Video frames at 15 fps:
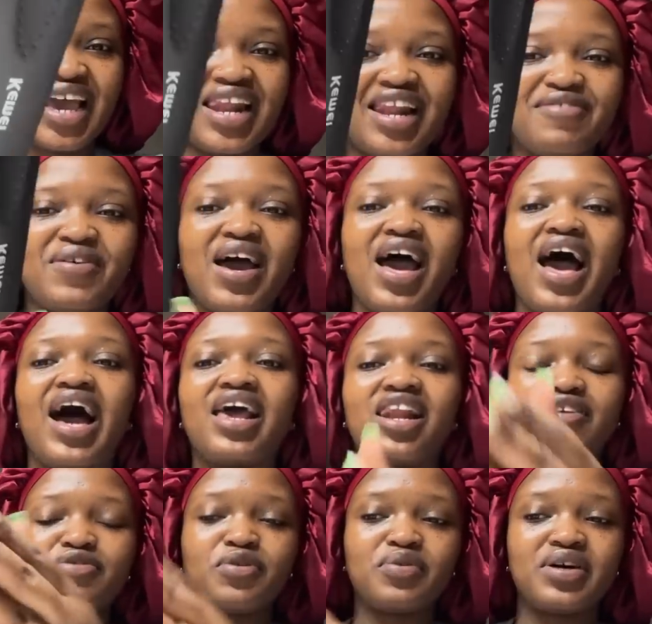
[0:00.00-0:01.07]
I
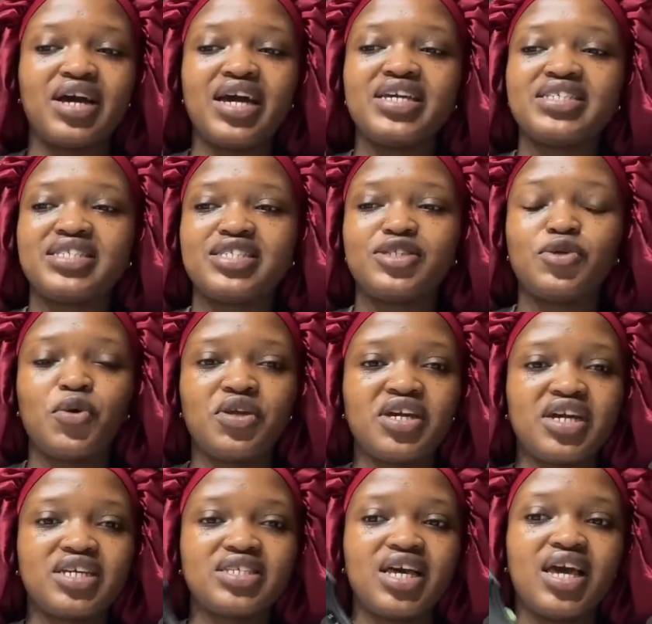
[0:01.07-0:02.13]
love it. Oh, it's so
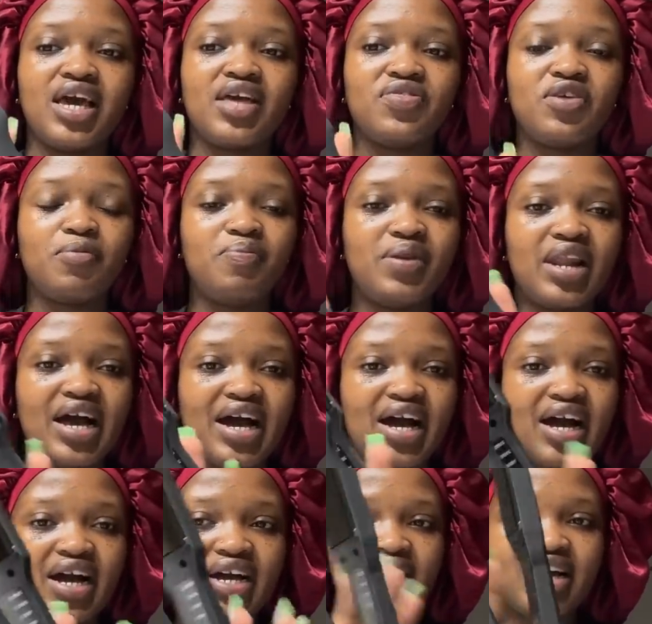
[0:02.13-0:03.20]
nice. The
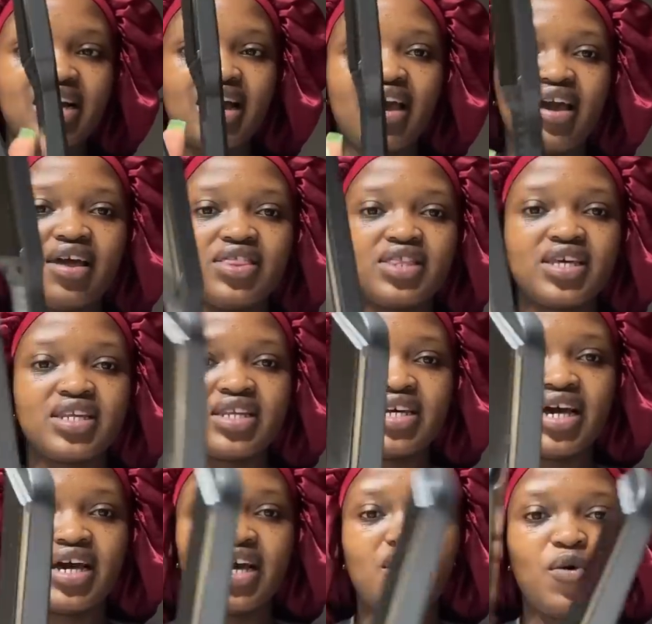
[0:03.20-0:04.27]
black, and
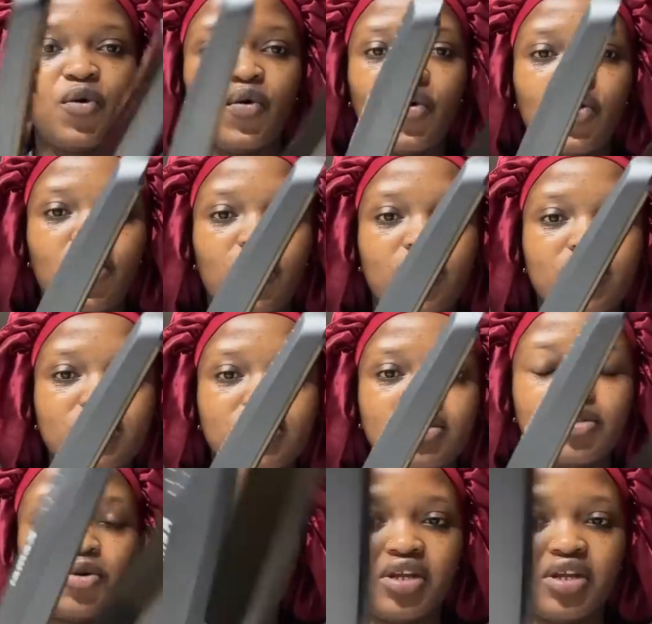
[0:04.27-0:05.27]
then oh god, it's so